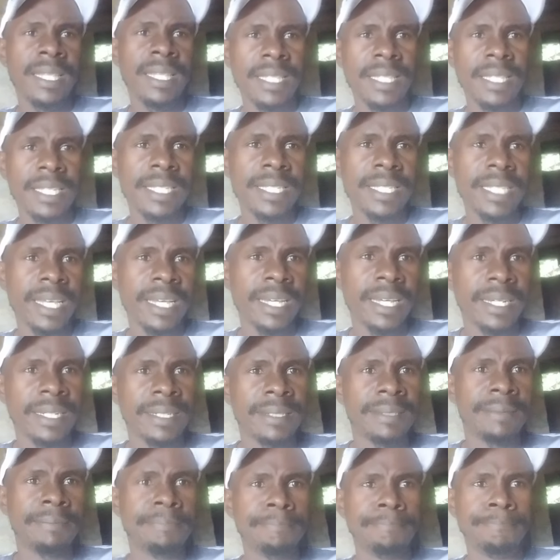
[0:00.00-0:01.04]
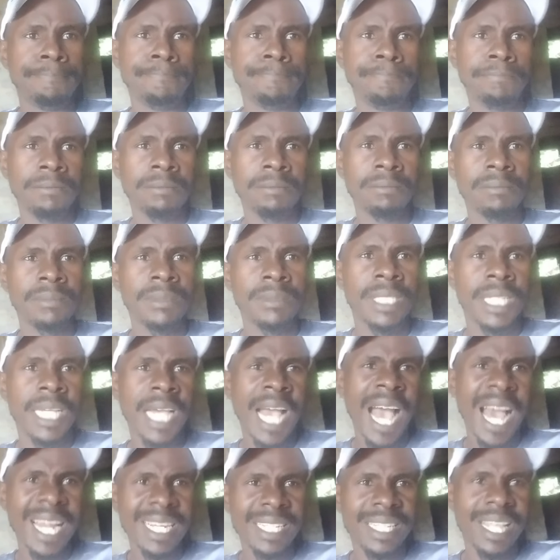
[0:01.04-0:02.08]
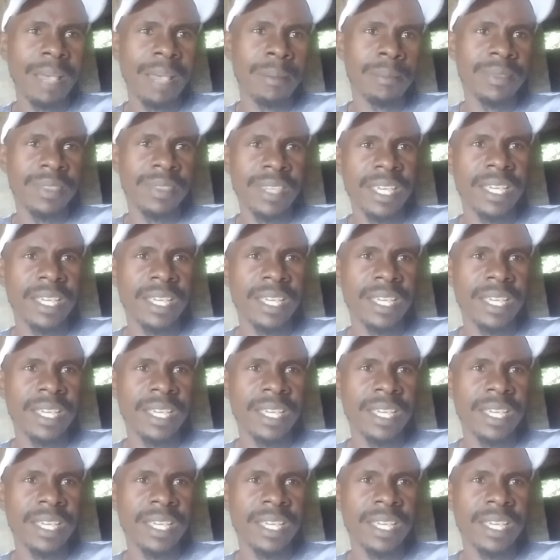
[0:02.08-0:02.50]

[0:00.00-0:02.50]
this hard time